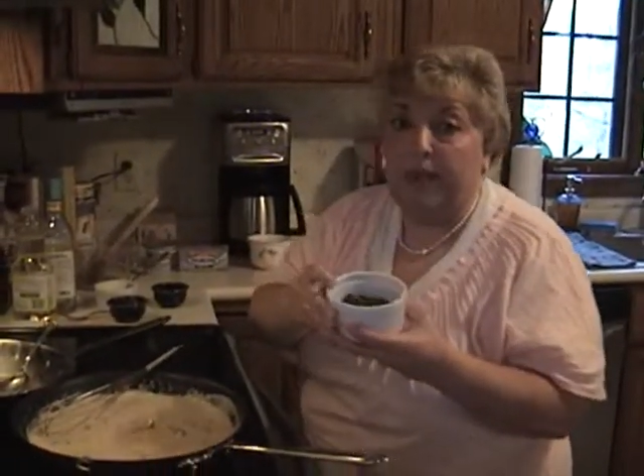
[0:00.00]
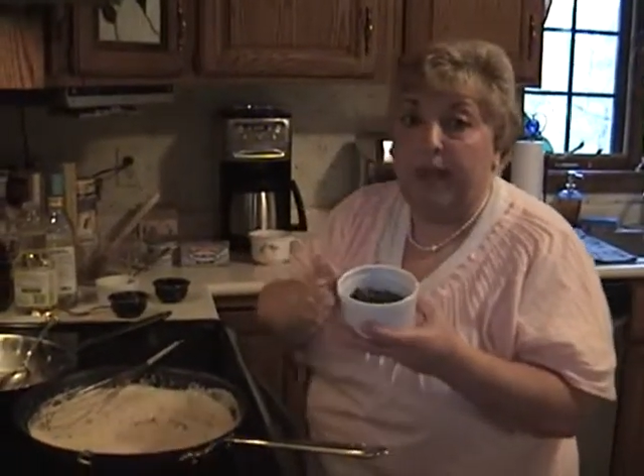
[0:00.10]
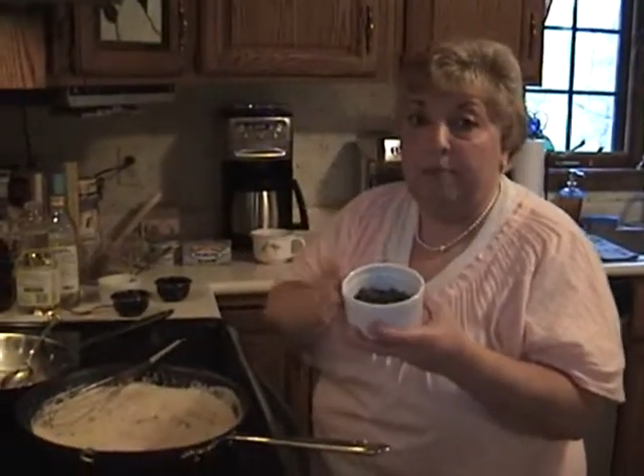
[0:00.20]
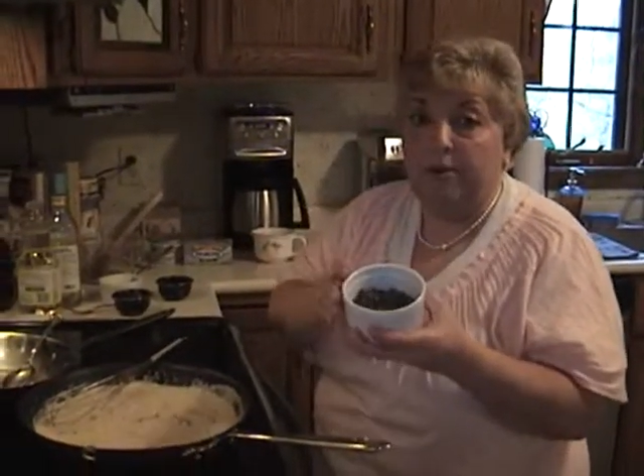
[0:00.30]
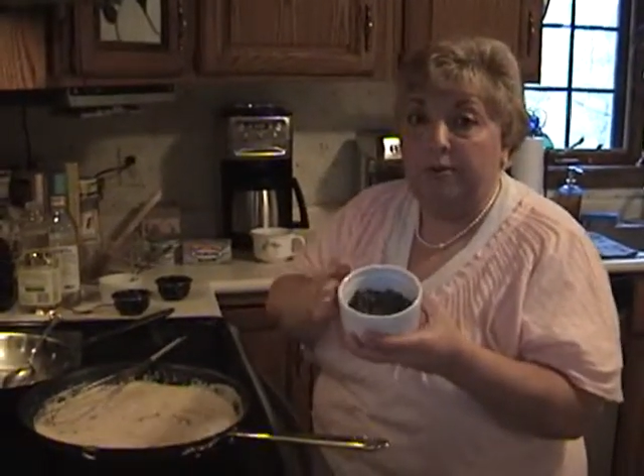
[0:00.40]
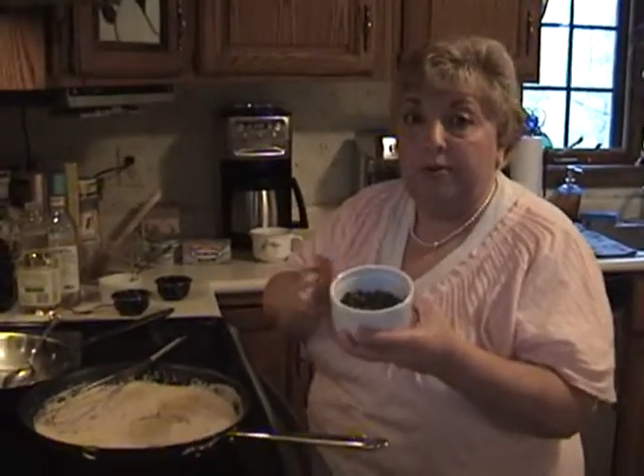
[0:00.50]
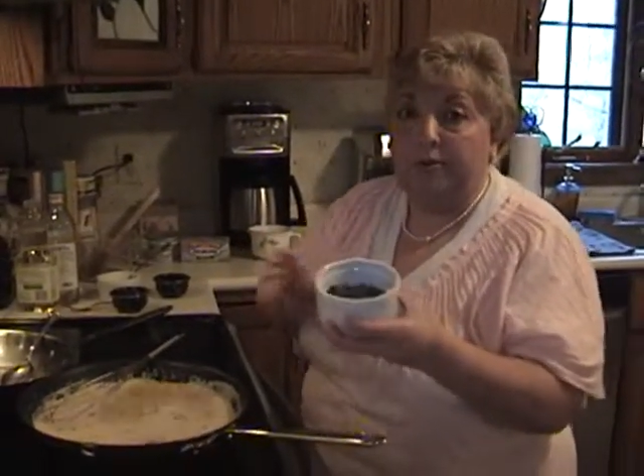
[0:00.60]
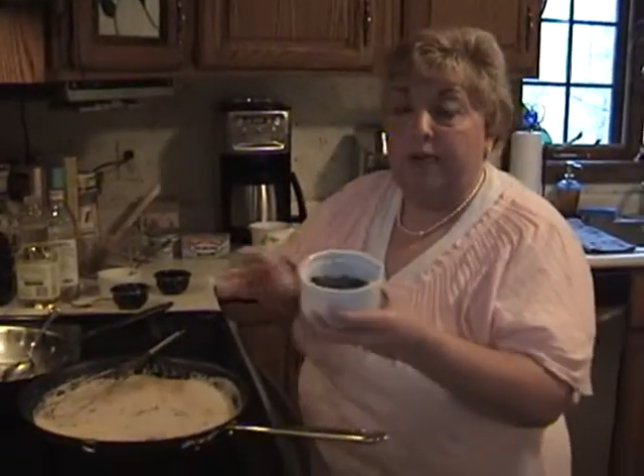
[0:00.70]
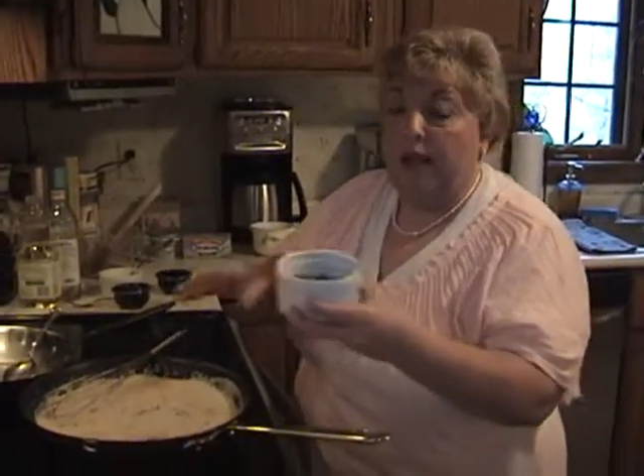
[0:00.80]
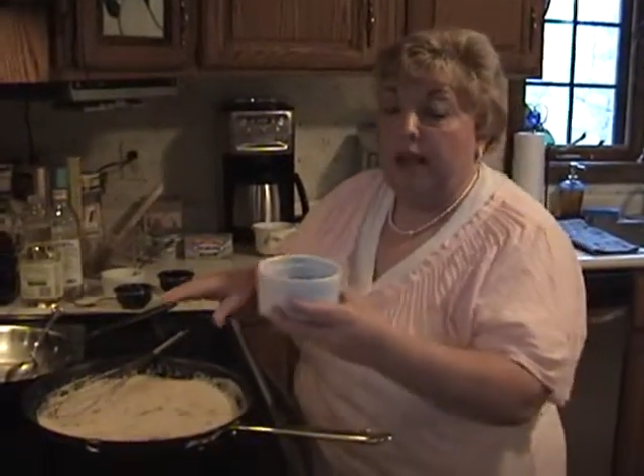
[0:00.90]

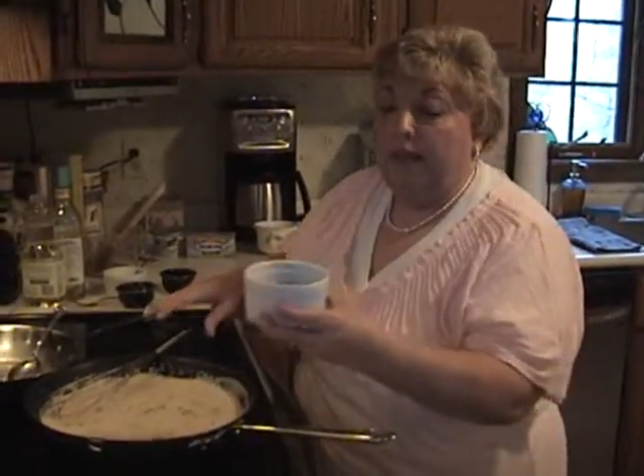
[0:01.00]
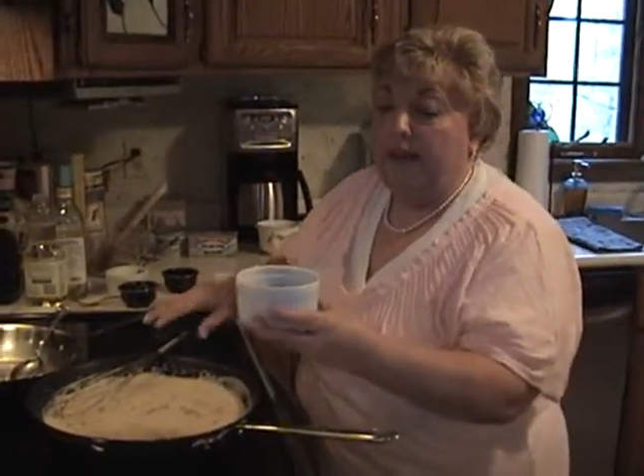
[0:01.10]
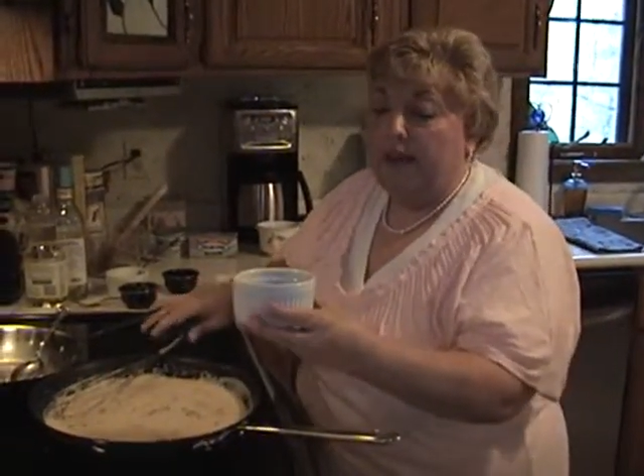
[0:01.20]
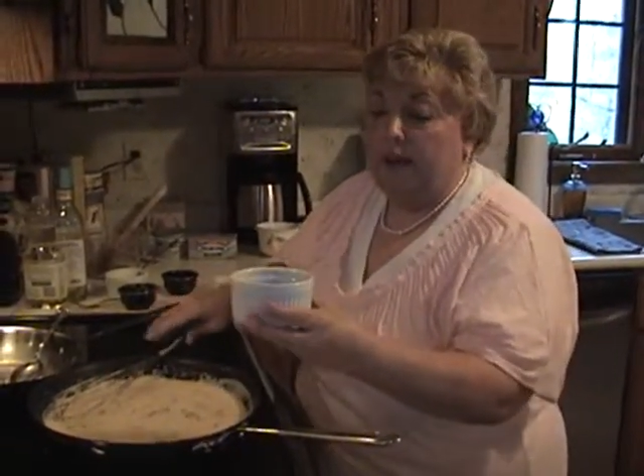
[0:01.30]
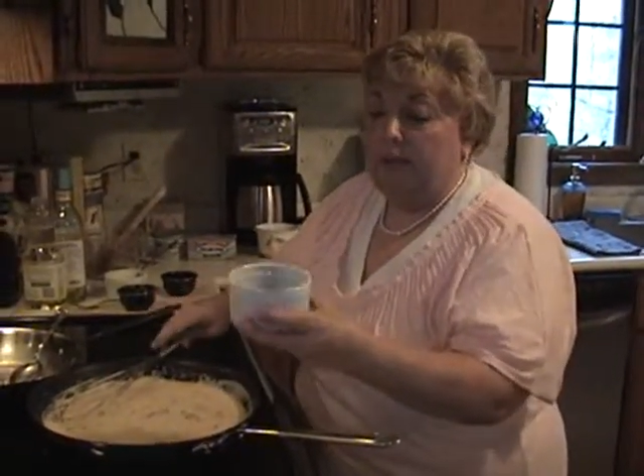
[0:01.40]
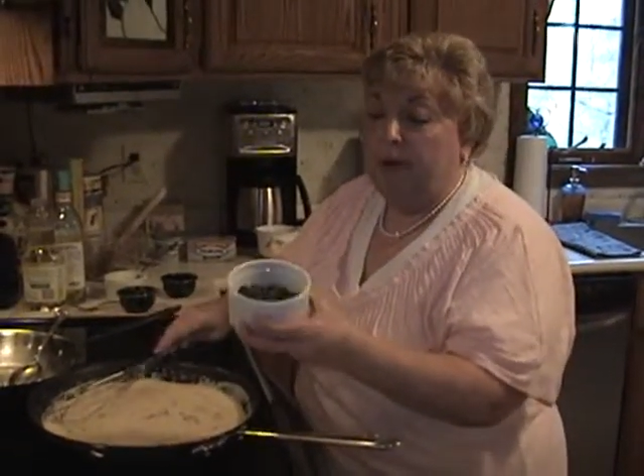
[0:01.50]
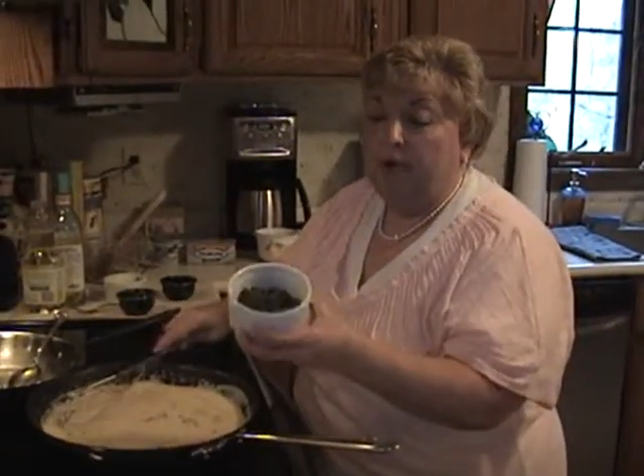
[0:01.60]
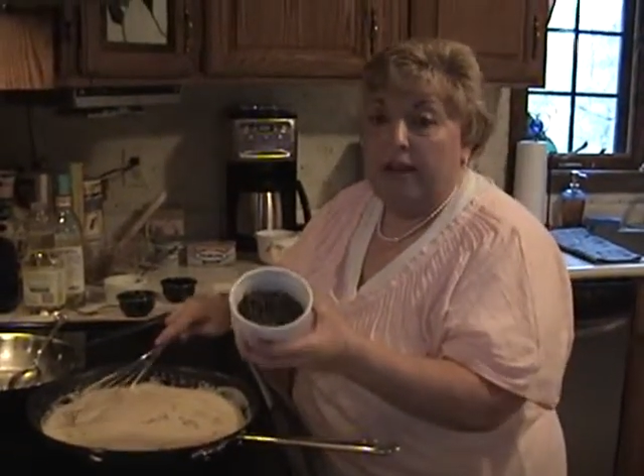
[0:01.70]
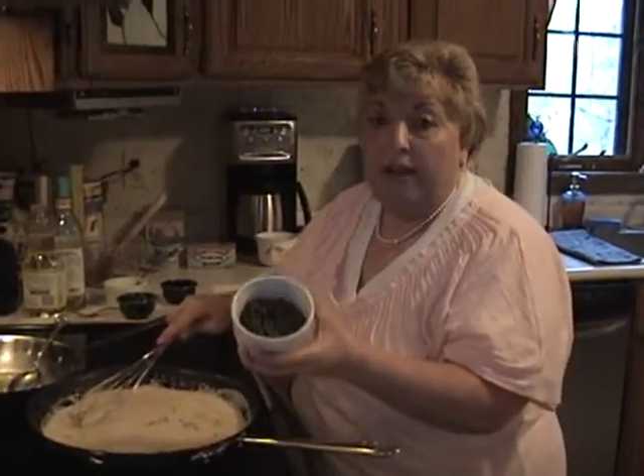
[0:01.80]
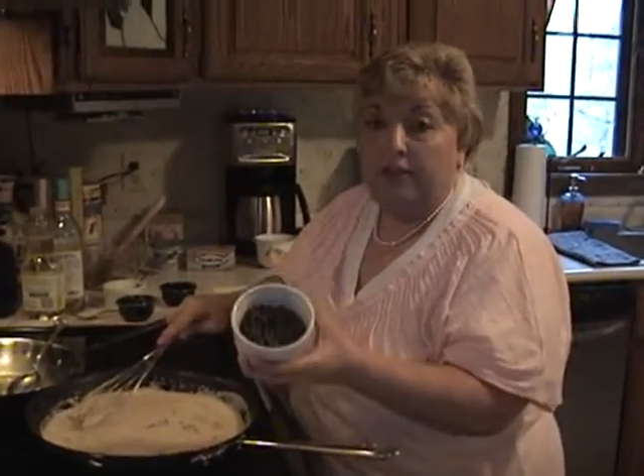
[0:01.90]
capers, the
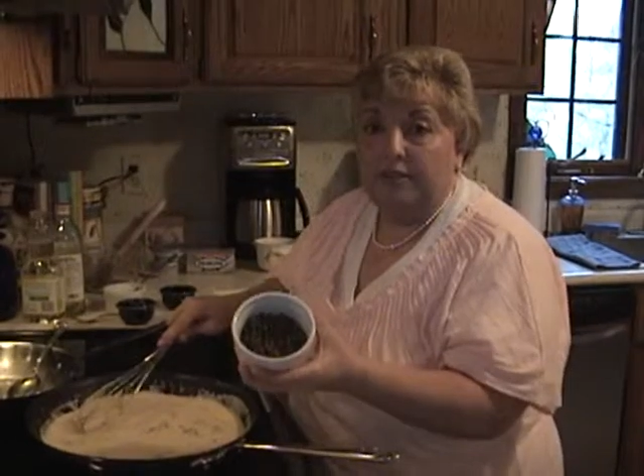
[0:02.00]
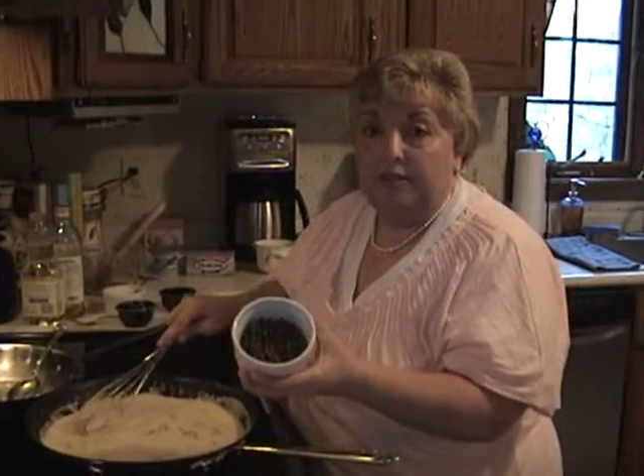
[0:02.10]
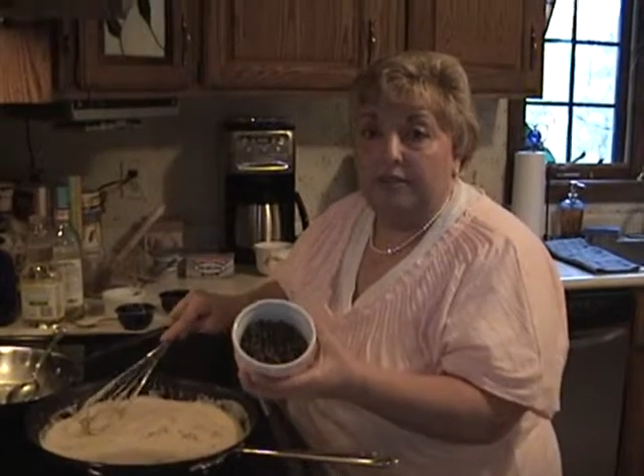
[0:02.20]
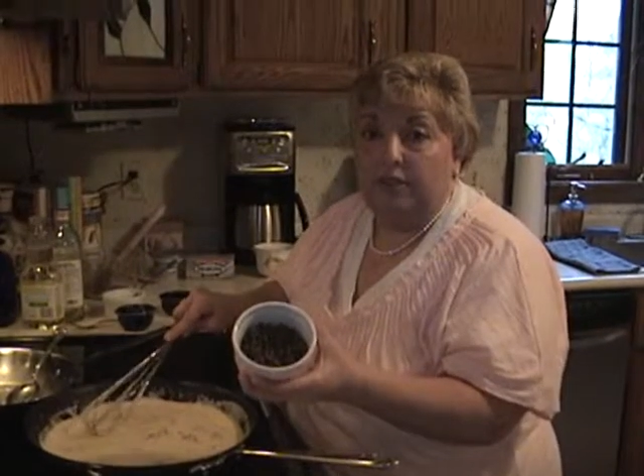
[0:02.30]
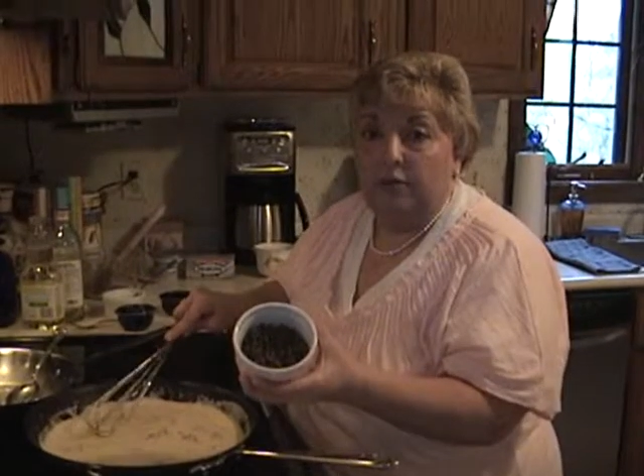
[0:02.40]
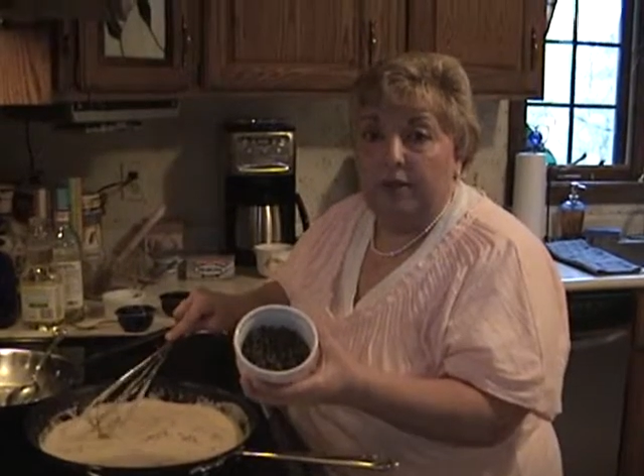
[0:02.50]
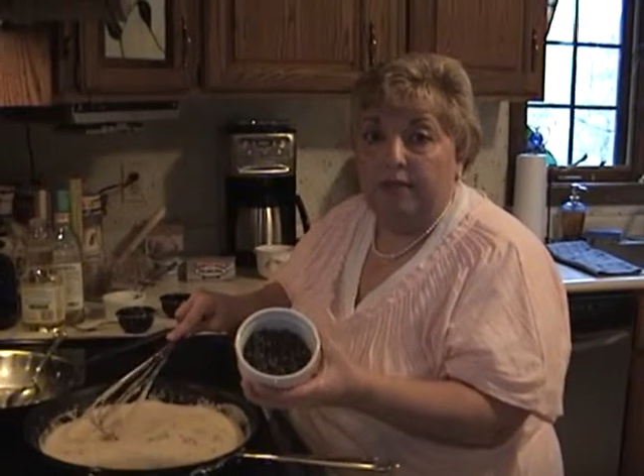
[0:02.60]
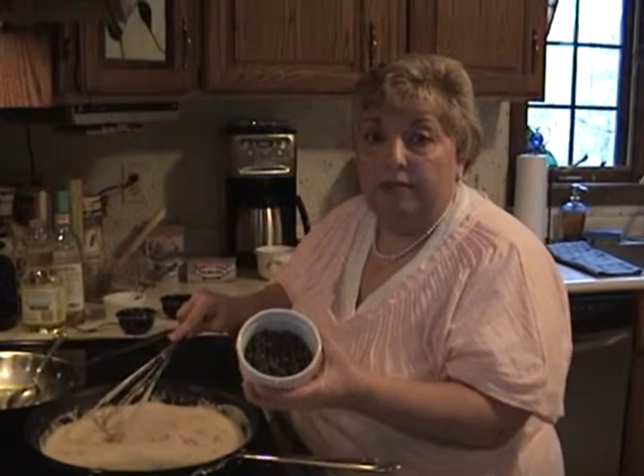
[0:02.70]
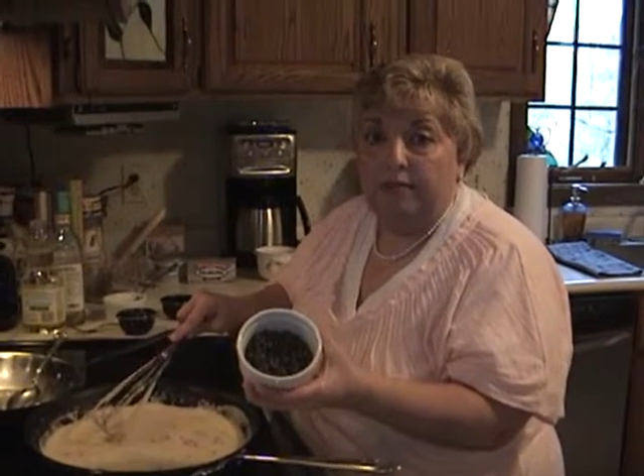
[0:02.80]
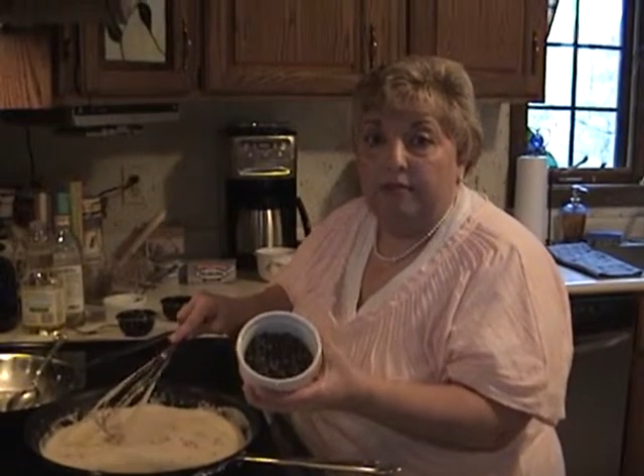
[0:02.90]
nonpareils, the little
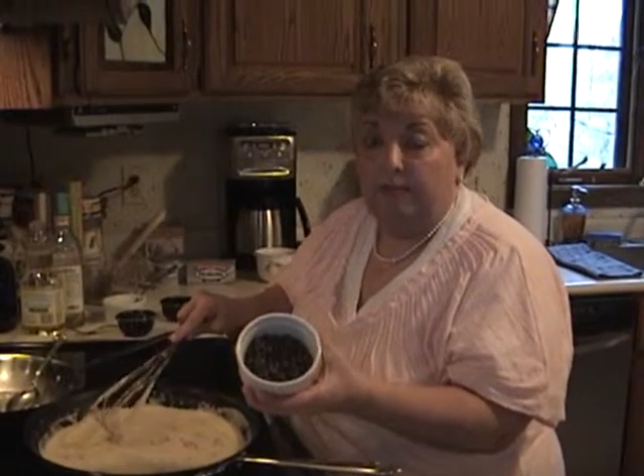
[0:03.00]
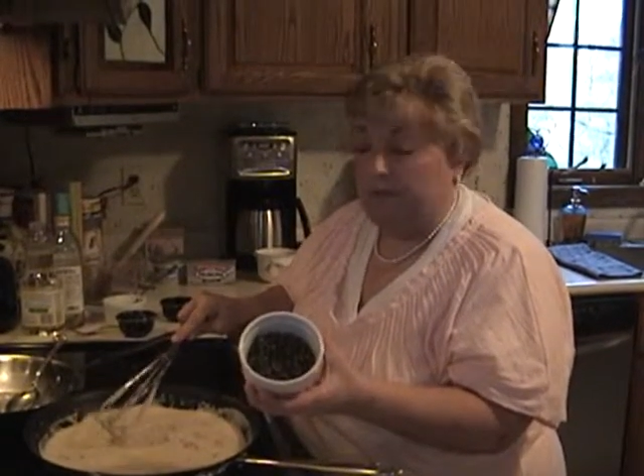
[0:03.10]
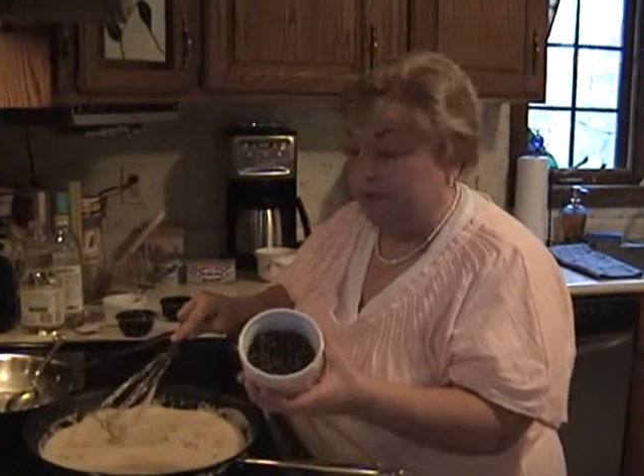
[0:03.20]
ones.